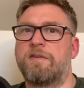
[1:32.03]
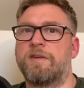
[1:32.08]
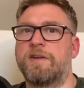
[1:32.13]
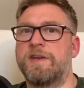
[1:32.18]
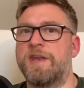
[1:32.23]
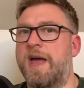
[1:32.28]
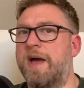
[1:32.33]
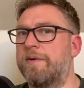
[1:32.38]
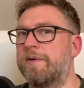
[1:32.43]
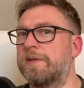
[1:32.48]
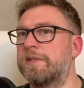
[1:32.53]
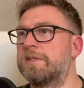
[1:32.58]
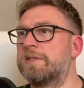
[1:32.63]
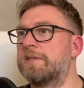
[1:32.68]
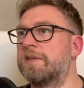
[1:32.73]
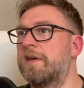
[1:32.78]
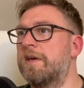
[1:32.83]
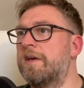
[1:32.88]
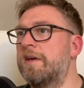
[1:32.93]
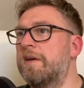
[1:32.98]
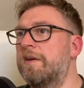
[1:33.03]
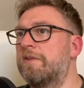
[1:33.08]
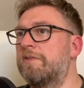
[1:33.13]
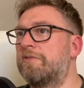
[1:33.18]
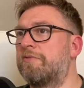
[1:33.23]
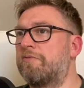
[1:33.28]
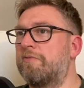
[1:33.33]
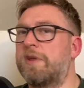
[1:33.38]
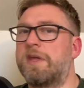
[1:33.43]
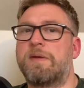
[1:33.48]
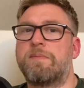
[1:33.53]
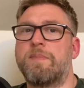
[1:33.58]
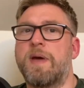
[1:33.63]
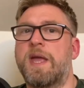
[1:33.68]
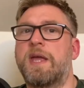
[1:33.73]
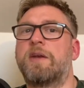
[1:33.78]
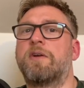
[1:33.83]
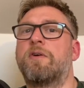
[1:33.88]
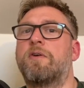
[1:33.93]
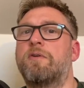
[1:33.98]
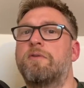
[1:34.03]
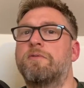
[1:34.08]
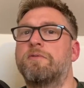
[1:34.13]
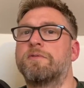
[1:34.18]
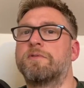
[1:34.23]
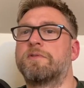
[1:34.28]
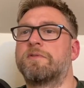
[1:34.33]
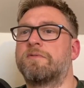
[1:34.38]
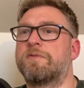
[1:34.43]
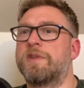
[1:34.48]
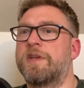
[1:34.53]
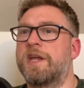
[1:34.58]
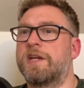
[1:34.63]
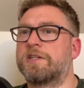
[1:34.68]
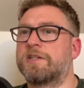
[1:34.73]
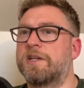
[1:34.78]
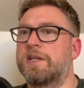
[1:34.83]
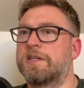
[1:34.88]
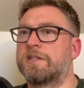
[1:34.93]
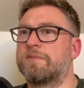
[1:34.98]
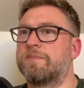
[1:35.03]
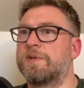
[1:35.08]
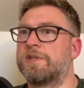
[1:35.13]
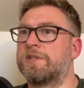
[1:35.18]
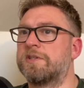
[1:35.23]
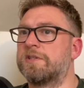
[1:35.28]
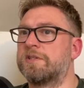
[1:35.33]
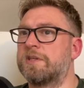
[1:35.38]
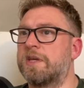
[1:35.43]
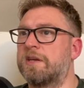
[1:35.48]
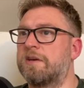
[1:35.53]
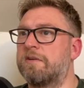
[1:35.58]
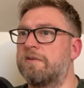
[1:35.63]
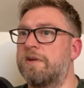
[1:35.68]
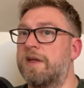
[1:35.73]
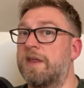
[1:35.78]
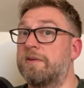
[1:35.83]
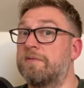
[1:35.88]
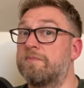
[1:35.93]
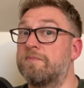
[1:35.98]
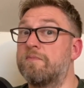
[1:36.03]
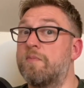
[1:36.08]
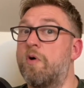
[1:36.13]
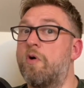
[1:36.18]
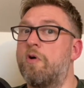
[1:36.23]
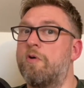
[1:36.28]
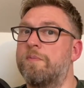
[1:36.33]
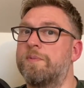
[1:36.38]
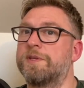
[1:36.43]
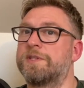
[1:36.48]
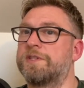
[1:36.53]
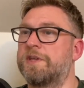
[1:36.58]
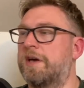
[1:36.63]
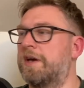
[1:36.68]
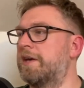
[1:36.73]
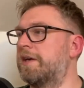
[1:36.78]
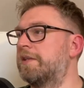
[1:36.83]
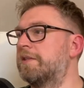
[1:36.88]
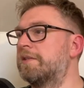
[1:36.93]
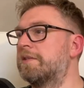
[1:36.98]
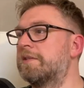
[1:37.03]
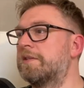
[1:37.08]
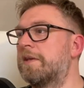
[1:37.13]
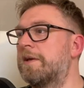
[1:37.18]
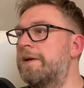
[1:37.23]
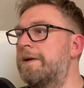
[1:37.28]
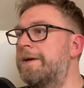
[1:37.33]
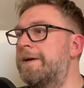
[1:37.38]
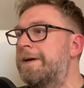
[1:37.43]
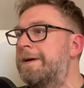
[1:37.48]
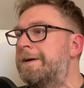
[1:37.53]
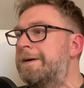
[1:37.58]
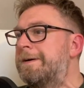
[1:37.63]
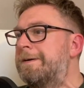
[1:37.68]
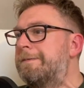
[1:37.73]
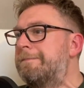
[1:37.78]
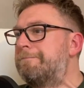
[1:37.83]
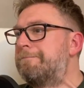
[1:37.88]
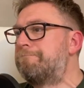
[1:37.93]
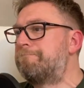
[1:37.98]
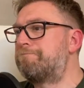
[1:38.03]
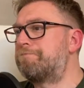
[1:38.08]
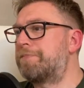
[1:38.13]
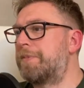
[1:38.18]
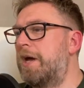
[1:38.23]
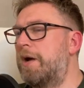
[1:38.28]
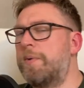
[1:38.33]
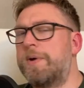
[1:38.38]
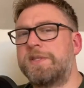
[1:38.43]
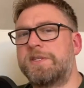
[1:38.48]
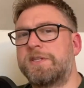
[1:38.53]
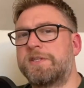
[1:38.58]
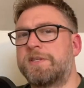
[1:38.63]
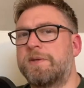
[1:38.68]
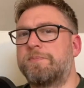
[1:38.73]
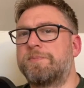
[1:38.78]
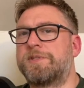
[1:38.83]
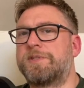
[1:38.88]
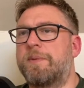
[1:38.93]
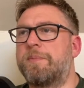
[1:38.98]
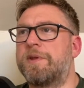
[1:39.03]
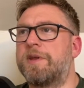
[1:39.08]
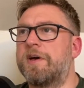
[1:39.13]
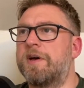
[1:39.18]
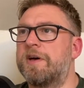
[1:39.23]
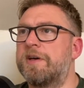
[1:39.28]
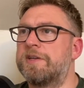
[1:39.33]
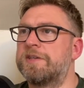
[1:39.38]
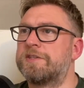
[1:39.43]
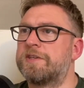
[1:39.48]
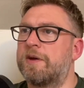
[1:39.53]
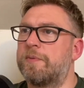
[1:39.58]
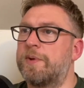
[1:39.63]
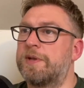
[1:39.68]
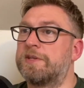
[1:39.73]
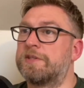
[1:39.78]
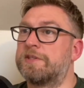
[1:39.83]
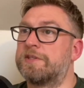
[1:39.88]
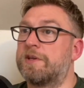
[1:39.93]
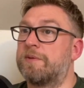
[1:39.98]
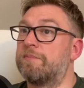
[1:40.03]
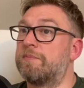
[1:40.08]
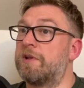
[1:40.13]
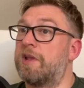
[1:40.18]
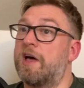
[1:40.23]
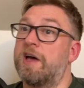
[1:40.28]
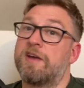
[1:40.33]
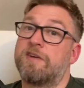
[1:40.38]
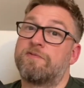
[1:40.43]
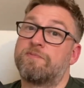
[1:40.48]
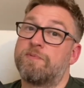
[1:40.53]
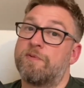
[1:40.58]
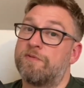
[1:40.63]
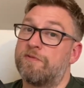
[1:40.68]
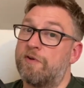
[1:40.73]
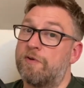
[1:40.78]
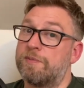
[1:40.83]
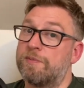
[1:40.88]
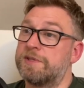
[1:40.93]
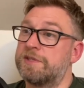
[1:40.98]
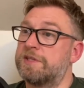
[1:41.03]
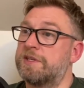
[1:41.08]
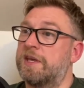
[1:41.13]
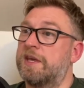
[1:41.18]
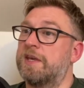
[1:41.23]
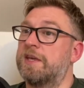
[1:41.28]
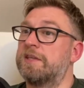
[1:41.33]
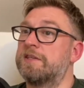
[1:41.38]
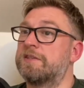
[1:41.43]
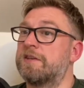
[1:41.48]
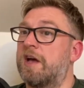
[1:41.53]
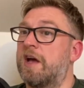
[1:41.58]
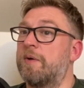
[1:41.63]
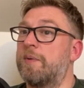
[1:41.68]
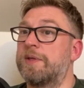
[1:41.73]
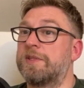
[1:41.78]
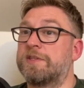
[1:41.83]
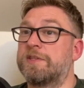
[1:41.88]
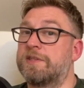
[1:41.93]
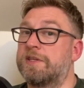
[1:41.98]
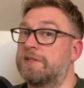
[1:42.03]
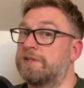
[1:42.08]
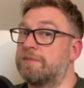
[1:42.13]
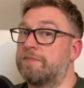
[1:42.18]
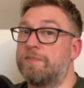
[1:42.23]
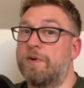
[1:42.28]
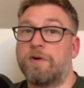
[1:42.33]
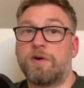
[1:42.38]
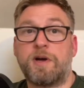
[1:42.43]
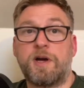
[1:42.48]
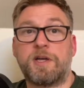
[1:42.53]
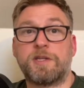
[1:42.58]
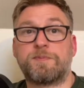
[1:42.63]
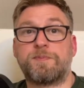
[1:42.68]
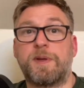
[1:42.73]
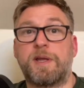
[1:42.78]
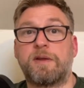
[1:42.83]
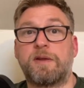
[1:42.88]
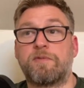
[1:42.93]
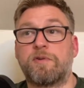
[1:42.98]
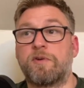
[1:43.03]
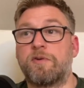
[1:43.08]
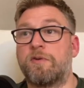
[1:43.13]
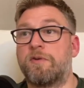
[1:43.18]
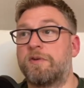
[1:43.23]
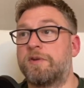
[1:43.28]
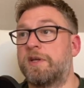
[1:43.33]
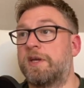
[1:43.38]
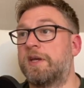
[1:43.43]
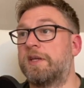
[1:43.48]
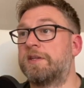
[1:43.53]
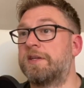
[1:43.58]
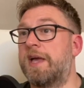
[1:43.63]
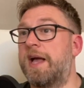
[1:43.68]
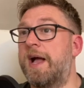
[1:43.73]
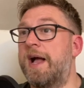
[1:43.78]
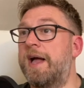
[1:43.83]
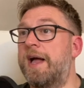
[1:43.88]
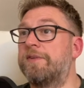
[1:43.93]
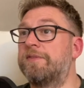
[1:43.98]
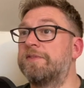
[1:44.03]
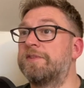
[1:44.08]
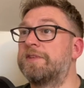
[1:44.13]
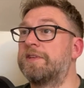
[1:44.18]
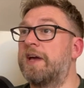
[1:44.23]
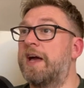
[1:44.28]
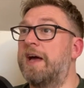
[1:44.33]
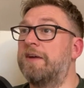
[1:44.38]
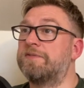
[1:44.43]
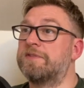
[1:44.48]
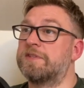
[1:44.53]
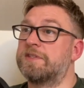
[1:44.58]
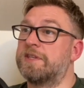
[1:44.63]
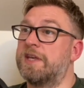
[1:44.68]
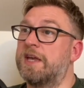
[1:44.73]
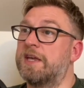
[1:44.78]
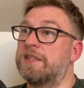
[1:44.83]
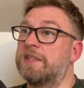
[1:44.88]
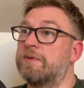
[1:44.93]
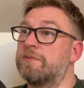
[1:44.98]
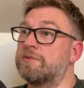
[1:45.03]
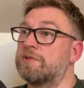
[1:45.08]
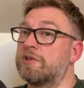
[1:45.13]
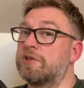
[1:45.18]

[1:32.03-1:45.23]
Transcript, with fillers: and now it's three main halls of the National Exhibition Centre and more besides. I went to some seminars, I went to some live performances, I went to see some podcasts being recorded, and I have to say, there was a